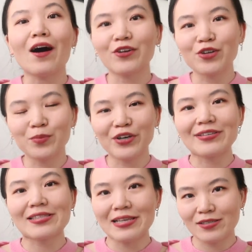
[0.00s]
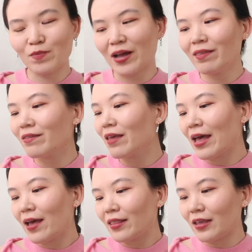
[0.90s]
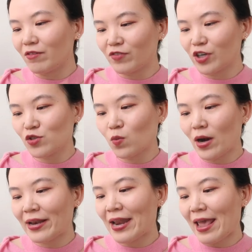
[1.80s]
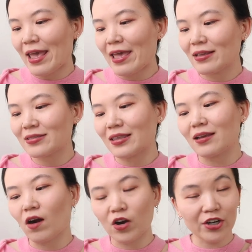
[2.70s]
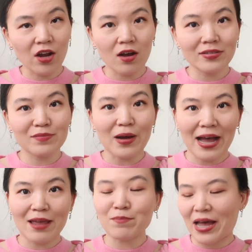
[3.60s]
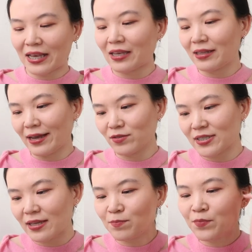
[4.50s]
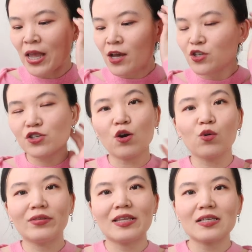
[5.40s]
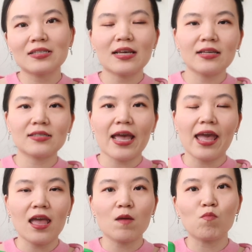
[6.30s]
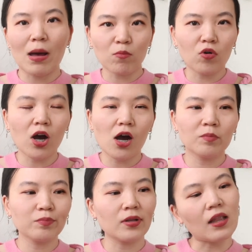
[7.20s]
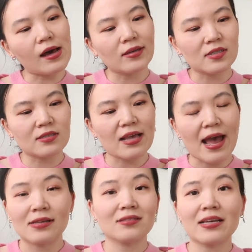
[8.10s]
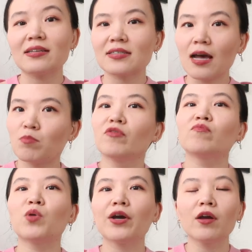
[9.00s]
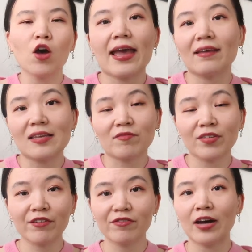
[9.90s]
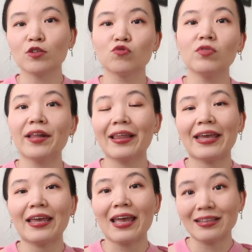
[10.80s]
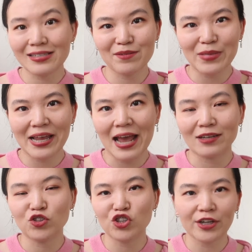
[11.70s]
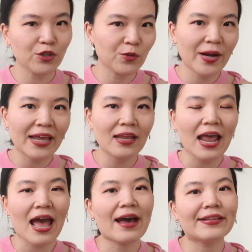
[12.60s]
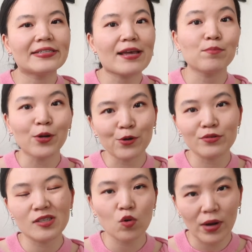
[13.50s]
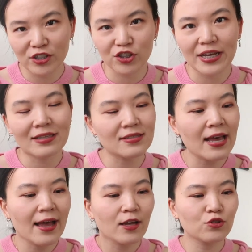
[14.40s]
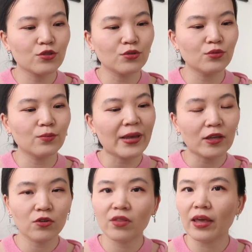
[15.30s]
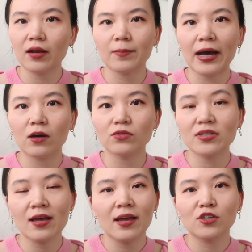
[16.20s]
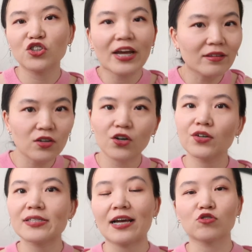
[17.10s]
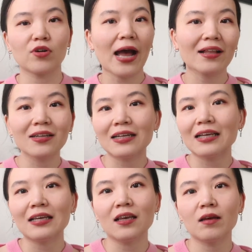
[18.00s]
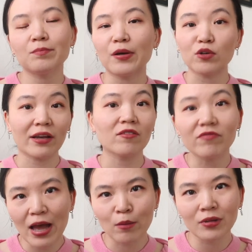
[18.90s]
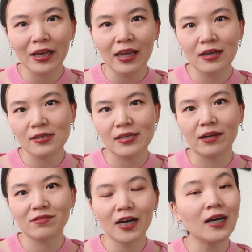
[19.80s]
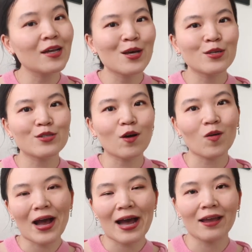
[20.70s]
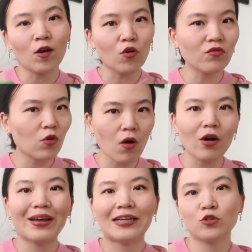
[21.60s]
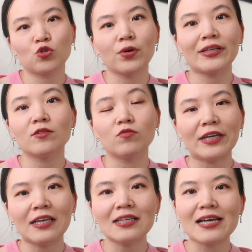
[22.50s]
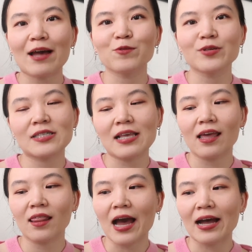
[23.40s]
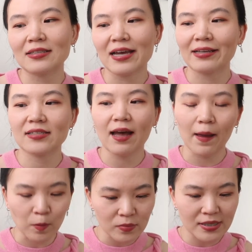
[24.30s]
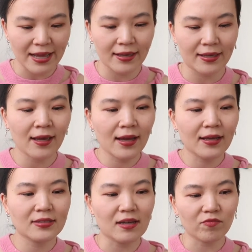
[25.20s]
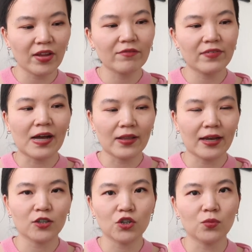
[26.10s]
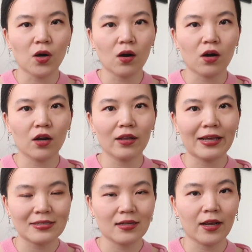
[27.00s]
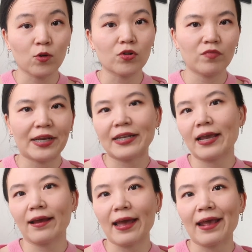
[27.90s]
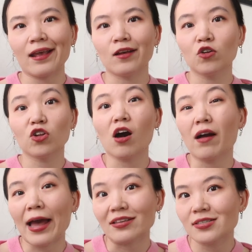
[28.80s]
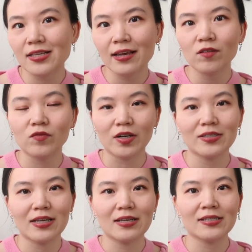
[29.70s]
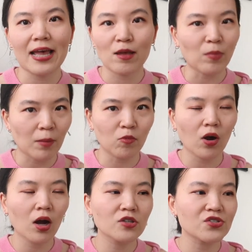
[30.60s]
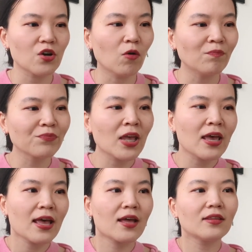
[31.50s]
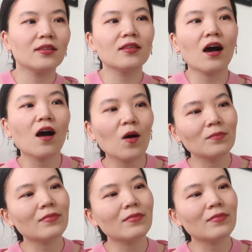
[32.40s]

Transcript: audiobooks this month. The first one is The Argonauts by Maggie Nelson. So this is a memoir plus essay type of book. It definitely felt really intimate and genuine, and it posed questions to make you think about gender, sexuality, building a family, et cetera. So I overall enjoyed the read. I will say that at times it definitely felt like you are listening or reading a long essay versus a memoir. So not